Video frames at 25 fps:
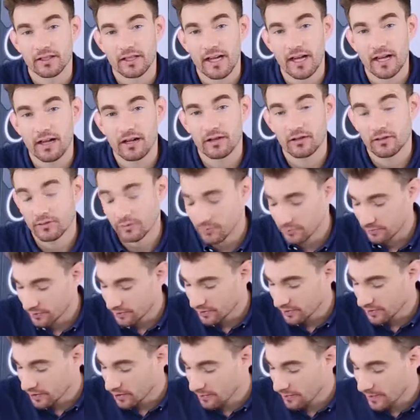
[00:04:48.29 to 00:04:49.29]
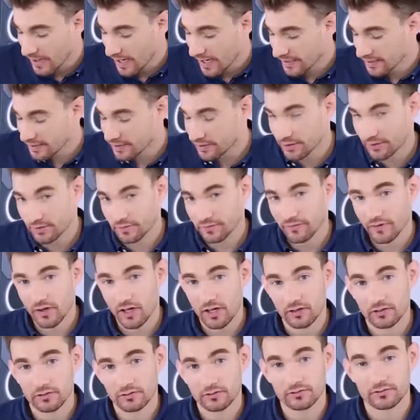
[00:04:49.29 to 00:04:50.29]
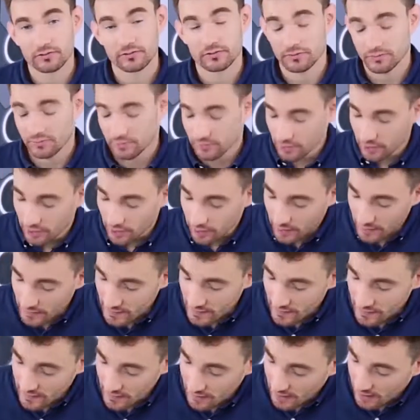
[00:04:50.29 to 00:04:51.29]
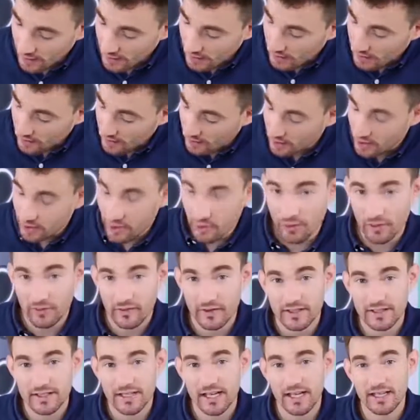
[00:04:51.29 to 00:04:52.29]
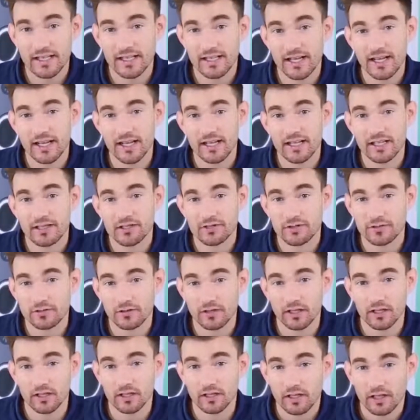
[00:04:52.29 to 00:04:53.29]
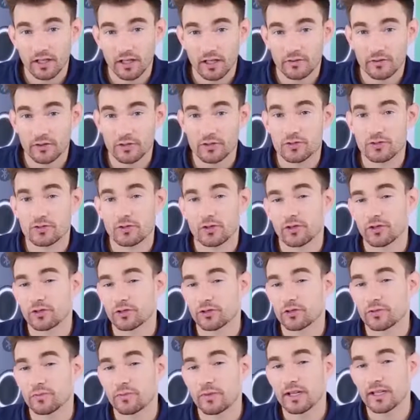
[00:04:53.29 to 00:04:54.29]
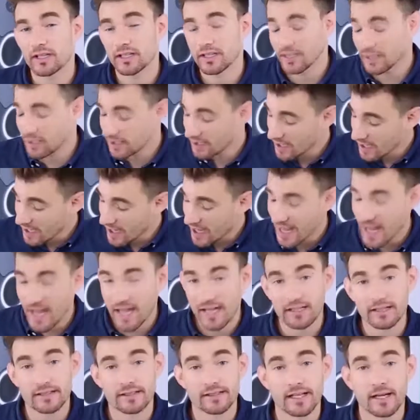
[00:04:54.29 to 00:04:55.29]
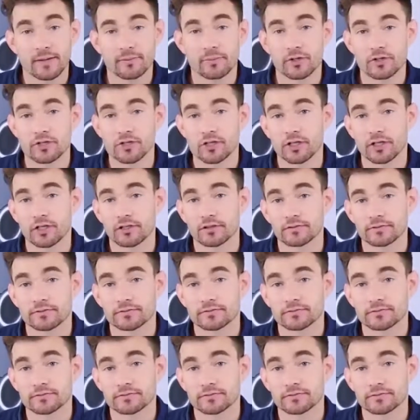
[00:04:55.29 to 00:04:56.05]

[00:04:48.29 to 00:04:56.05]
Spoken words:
Now, when you go back to your phone, you can see that you have a 10-day history of your soil humidity and temperature.